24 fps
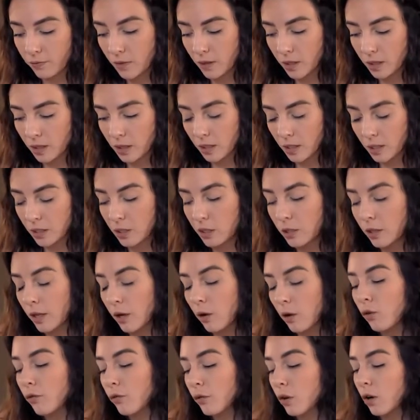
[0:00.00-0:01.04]
And the
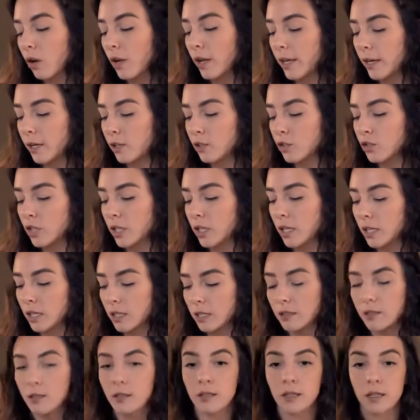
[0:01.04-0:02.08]
overall energy
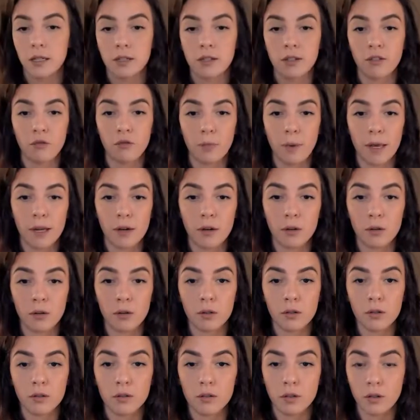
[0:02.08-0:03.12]
is Six of
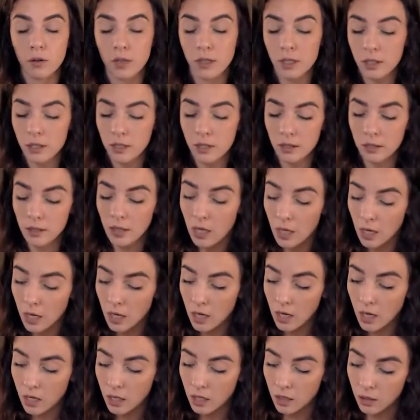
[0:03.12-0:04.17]
Pentacles. So this is,
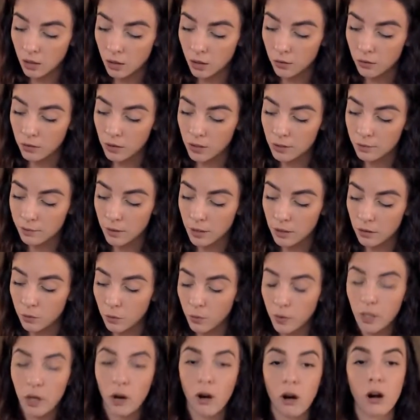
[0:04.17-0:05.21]
you know, this month
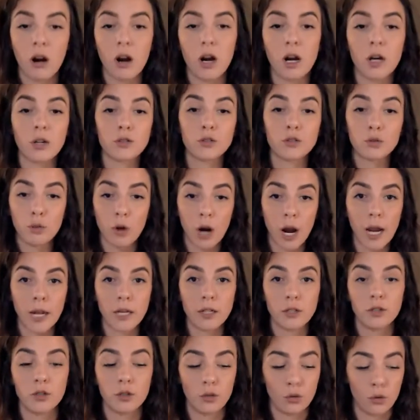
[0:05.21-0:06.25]
we are
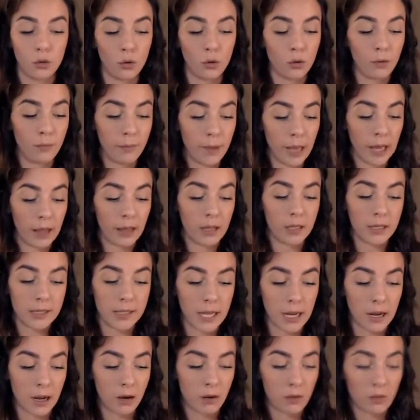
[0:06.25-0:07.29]
trying to balance
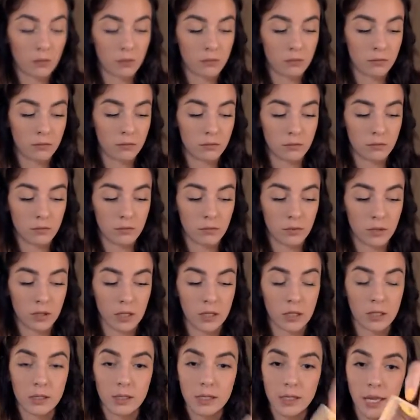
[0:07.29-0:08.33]
out
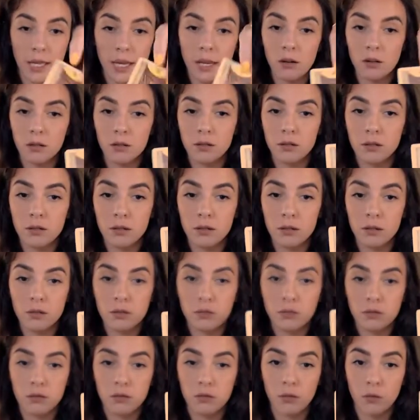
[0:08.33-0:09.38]
these scales.
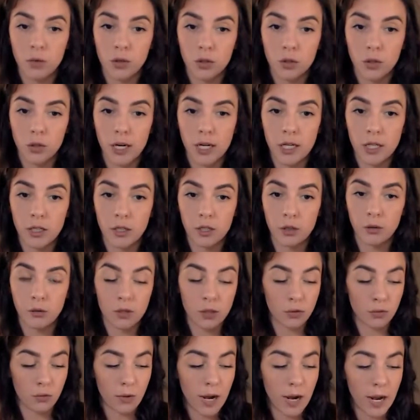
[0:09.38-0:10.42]
We're trying to do
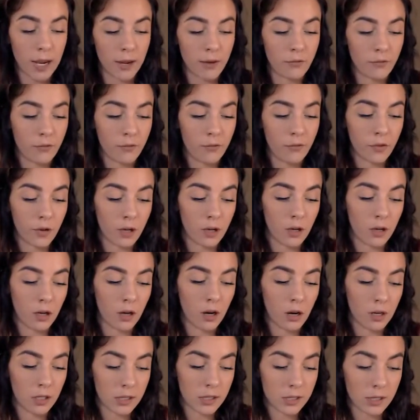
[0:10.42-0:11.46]
what's right for
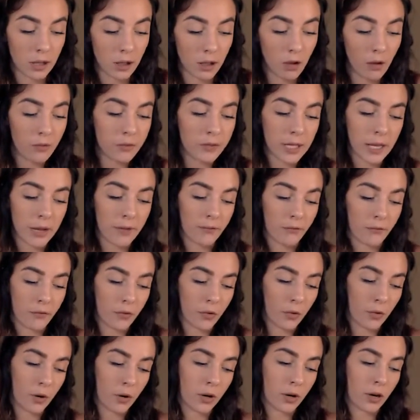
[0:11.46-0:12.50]
ourselves and
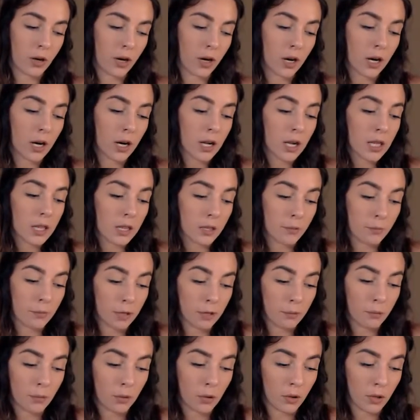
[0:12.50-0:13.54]
for the
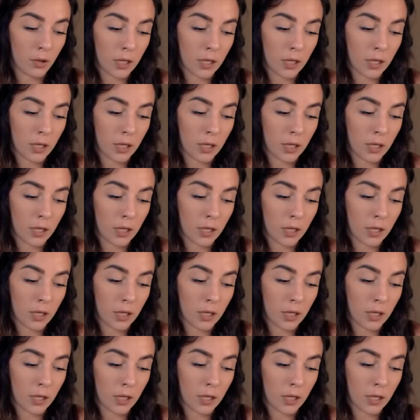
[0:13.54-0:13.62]
people